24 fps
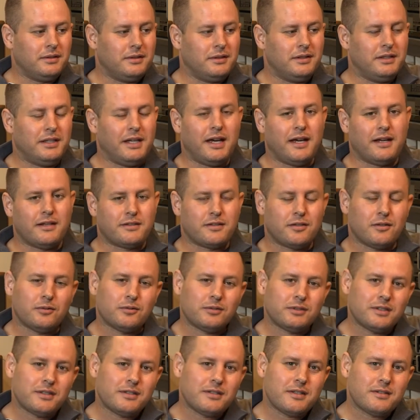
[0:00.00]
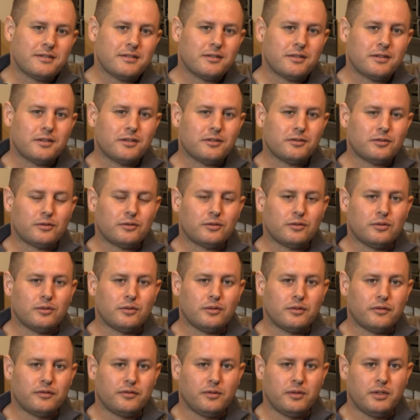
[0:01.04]
yeah, so this is not
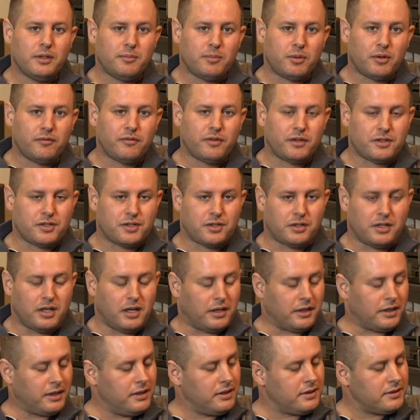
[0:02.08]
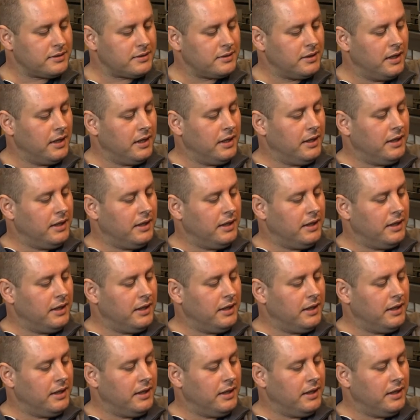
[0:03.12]
fully professional gears